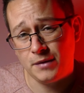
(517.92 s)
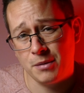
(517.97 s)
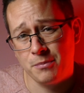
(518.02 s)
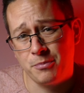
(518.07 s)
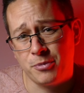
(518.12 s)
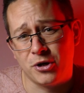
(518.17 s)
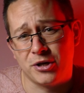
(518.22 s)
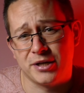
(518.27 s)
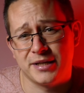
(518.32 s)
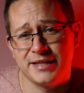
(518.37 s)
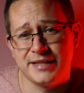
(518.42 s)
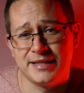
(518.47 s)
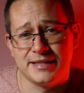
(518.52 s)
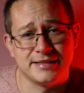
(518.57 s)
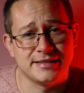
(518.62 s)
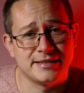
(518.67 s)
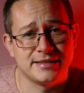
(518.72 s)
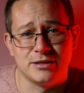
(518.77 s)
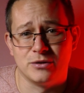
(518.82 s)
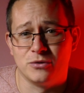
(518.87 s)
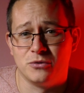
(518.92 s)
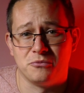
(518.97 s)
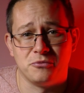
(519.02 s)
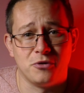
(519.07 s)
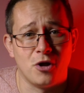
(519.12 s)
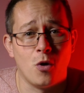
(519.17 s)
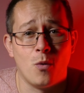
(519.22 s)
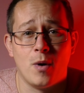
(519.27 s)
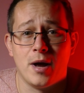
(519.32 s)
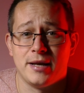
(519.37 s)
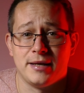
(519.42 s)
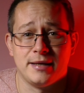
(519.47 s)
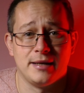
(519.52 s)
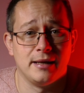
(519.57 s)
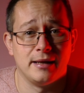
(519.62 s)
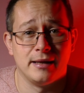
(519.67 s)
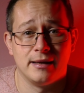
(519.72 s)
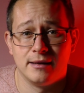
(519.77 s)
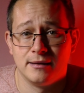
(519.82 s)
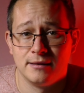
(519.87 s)
but it's still nowhere
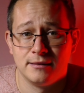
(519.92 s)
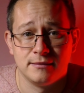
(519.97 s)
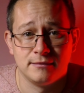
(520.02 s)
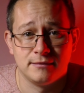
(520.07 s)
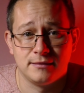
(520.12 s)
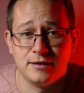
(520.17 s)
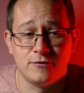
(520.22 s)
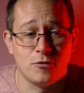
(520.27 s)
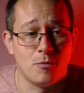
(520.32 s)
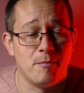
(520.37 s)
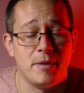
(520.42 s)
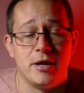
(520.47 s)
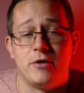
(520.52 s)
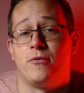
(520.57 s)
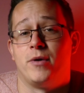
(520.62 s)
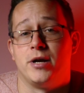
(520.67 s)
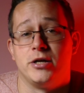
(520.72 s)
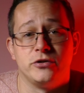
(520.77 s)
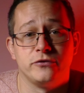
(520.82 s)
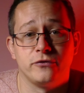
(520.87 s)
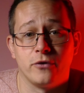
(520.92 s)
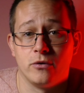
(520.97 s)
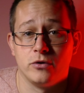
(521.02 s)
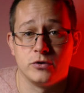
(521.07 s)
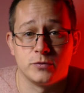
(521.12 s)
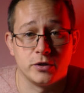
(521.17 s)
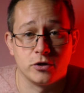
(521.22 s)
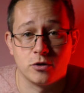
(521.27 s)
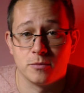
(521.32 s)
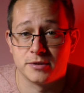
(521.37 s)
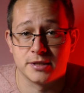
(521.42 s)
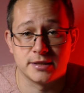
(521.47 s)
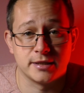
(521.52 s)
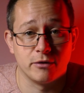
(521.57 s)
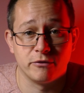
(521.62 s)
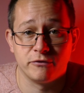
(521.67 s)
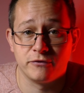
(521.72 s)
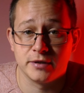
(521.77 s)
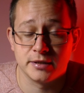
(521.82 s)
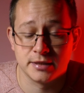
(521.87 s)
near even mid-range phones when it comes to
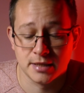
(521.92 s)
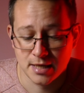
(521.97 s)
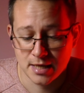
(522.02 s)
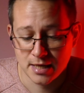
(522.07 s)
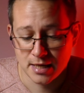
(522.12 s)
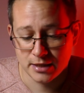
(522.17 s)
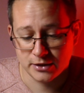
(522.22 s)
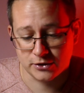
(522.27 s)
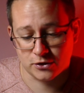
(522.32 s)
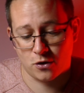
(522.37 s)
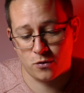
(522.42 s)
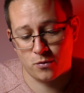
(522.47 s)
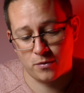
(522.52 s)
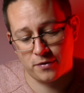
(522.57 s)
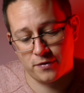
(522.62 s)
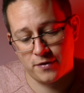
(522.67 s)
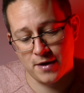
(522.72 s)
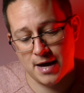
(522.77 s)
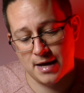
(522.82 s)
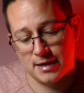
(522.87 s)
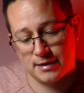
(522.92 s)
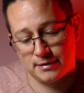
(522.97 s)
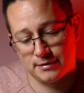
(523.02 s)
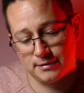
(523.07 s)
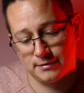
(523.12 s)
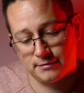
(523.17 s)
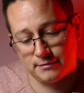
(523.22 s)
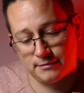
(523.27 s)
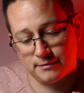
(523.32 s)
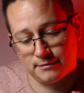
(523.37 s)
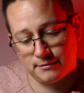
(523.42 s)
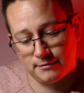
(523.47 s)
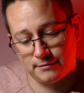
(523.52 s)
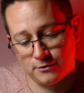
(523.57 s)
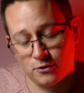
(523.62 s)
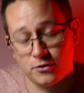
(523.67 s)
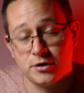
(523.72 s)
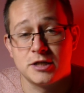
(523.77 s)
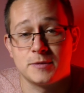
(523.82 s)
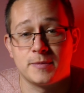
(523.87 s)
selfies. So that
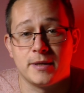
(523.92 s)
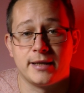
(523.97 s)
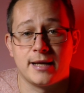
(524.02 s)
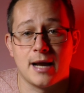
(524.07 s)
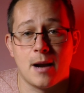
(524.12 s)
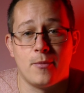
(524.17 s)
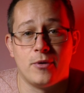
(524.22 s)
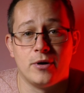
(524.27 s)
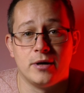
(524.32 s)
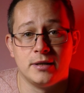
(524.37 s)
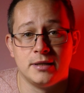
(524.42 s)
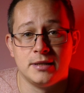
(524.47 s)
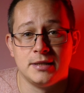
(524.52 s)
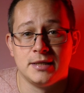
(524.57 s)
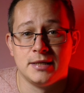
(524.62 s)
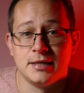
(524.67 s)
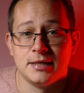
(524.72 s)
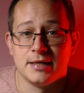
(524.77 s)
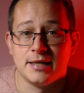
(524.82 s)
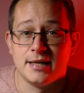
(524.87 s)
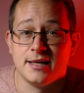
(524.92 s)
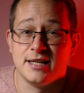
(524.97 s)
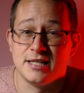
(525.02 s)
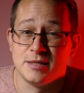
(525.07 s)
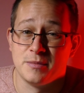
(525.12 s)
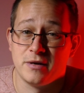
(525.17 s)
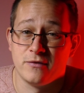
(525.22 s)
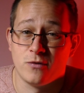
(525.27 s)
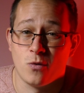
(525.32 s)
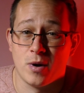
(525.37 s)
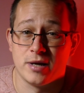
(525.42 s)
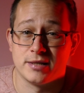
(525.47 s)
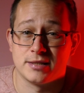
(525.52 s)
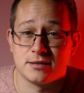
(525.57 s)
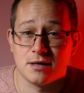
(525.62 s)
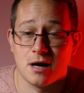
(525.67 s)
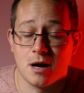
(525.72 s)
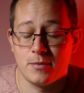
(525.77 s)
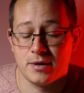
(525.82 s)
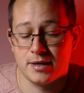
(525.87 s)
on-display camera is a bit of a waste
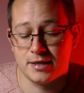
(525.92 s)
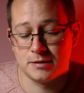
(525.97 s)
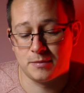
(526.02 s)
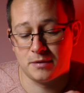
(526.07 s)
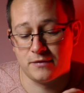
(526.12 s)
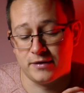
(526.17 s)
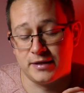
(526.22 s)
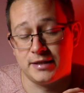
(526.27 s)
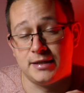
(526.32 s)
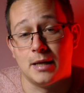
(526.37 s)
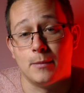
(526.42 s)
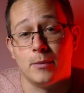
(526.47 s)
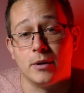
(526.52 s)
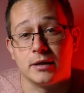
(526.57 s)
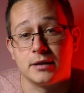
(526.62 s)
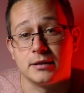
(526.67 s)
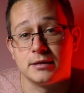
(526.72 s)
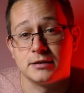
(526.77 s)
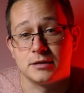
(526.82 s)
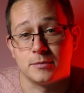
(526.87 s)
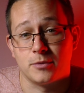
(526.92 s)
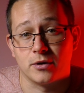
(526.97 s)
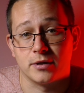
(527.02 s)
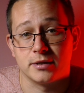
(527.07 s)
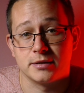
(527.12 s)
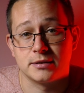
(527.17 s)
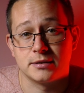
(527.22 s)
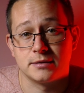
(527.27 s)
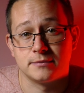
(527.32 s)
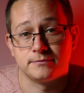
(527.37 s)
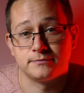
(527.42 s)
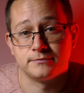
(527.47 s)
of time, and it is a bit of a gimmick, to be honest.